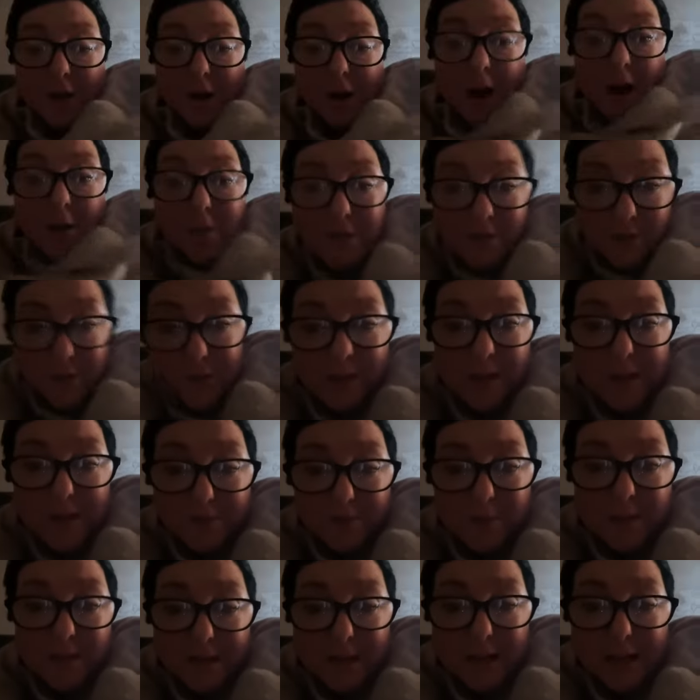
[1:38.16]
I was
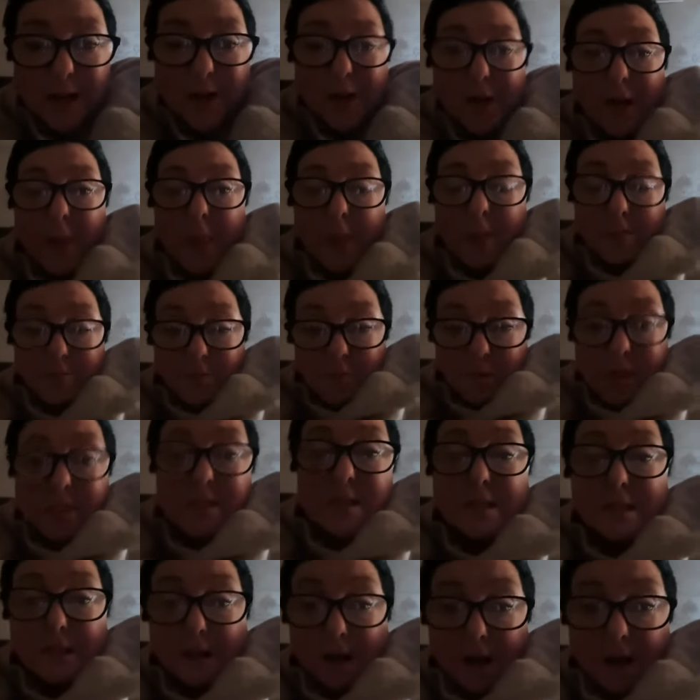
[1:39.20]
feeling really low, and then
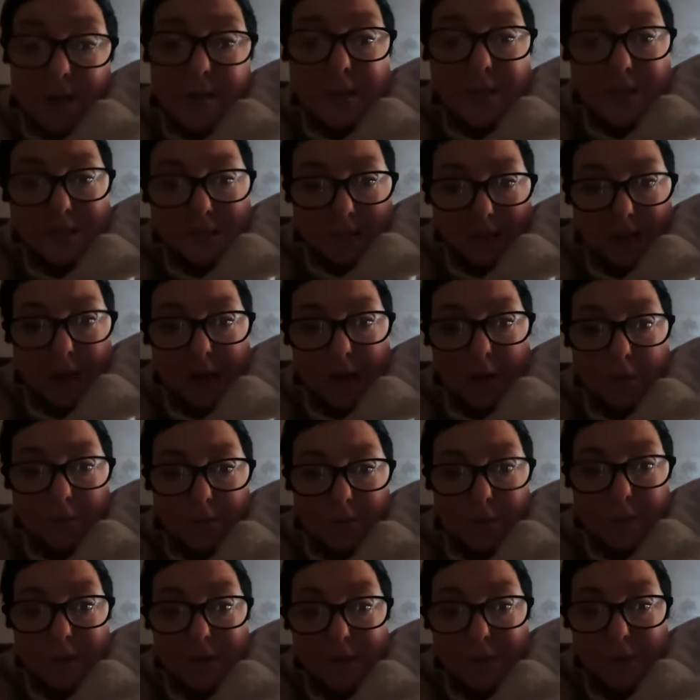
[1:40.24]
reading that I'd actually
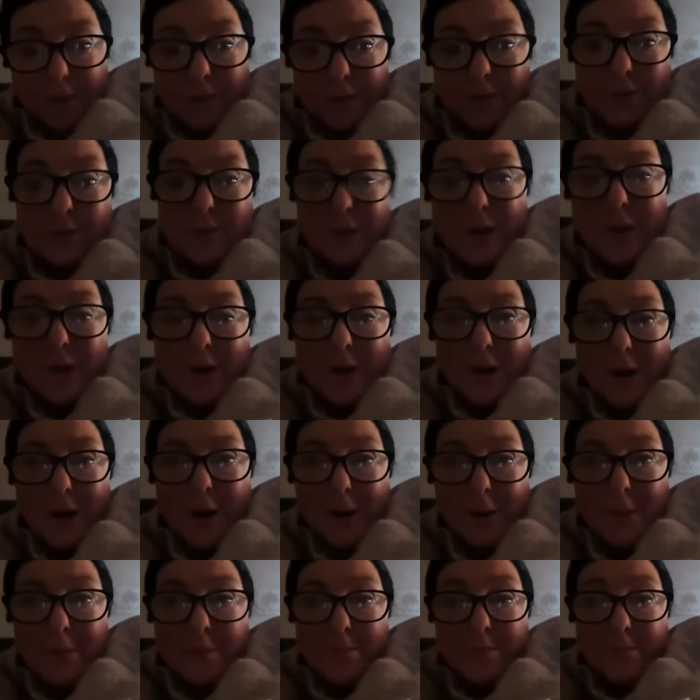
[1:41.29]
helped people
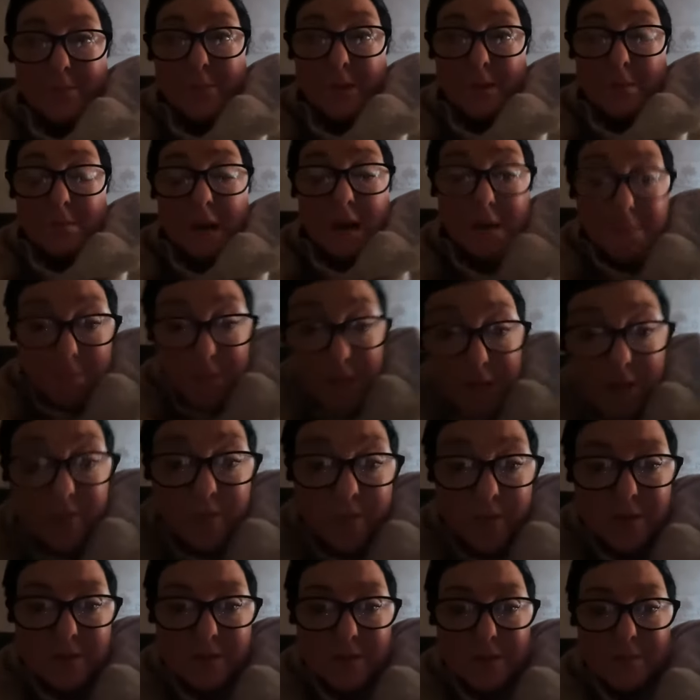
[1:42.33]
made me
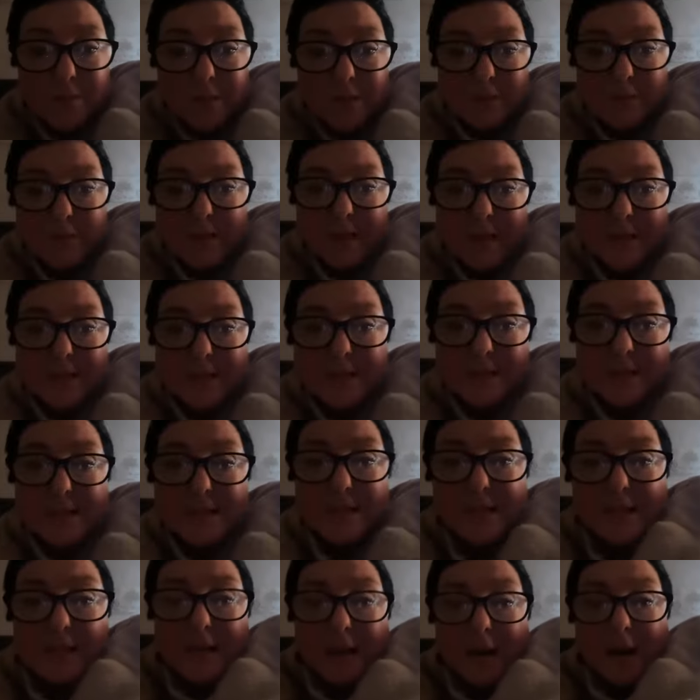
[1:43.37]
feel so much better.
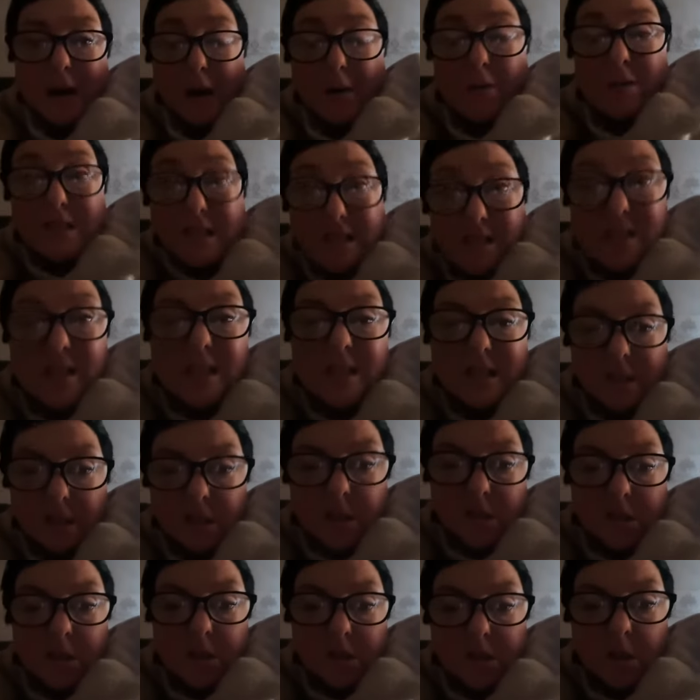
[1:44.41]
I was actually going to
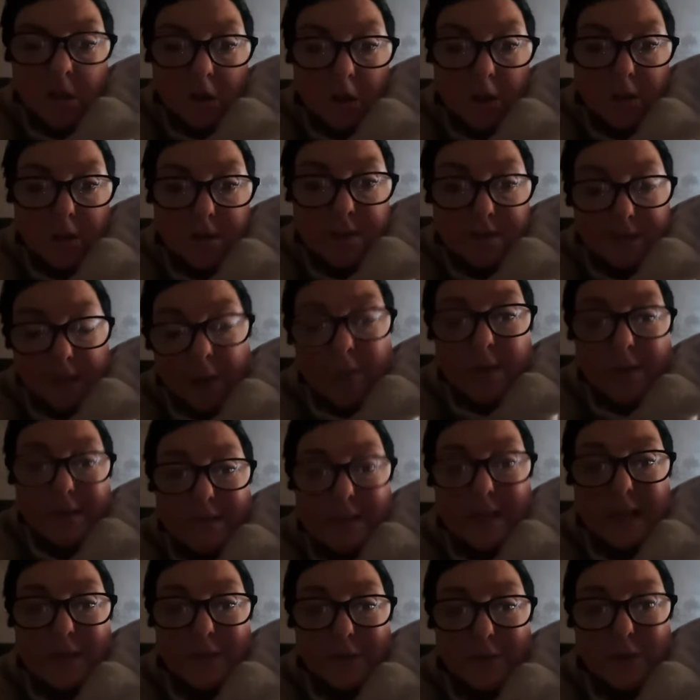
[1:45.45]
start slowing
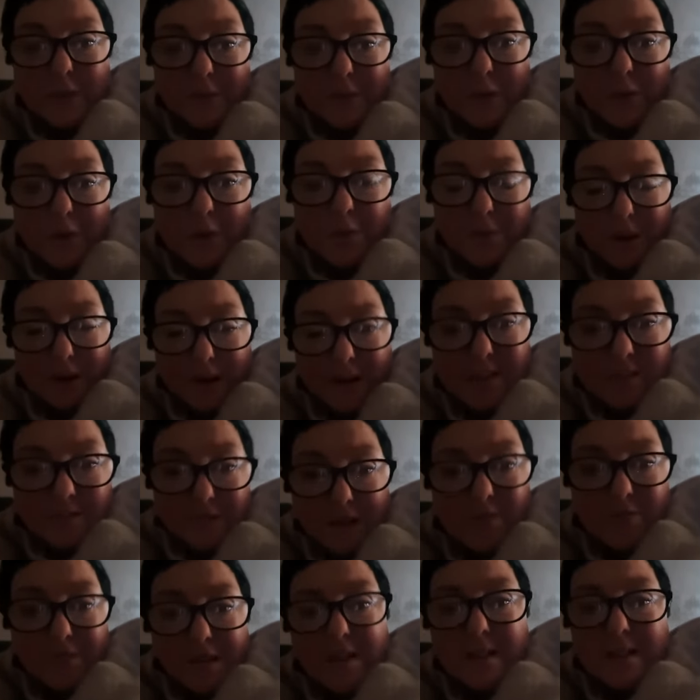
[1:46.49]
down the vlog, but
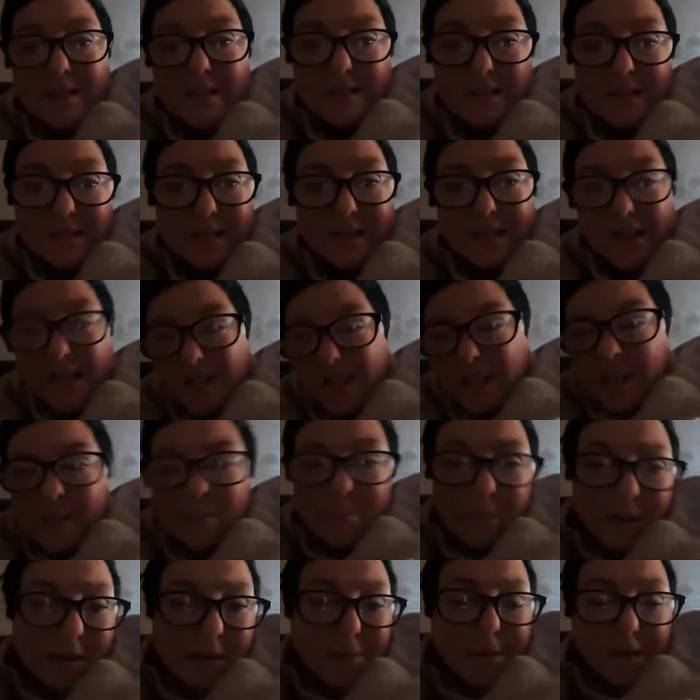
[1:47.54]
I realise now that actually
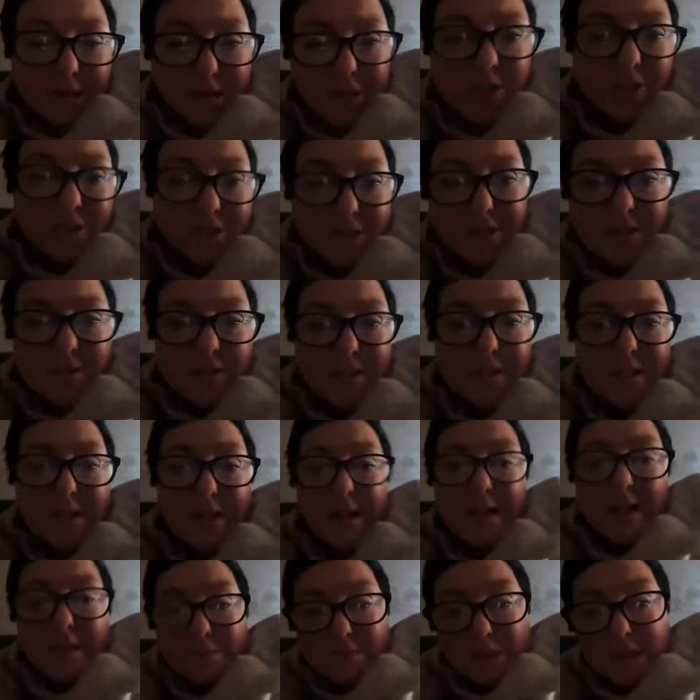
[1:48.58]
maybe I shouldn't.
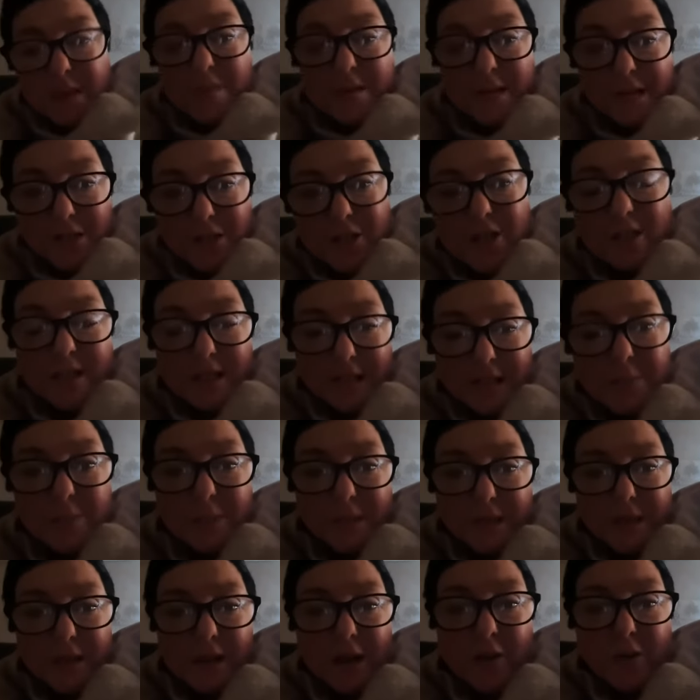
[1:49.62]
Maybe I should keep
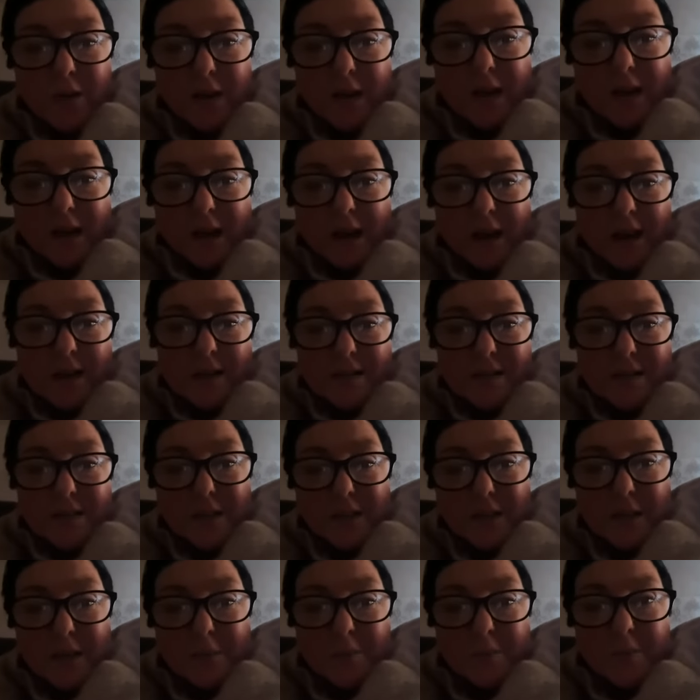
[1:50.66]
it going
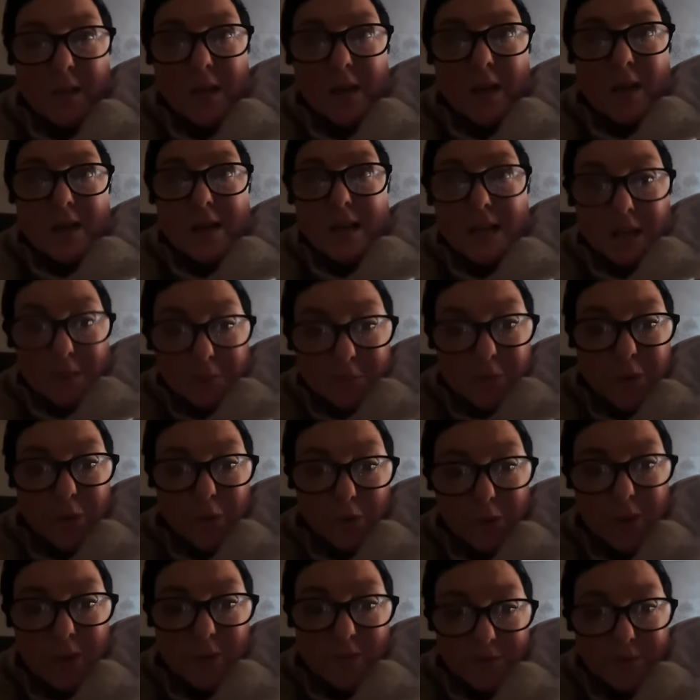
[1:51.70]
and keep you
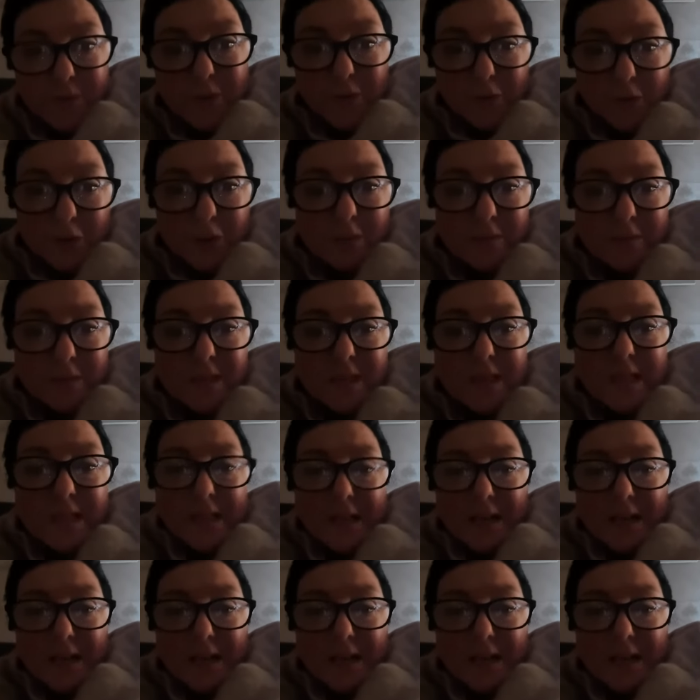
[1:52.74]
all informed,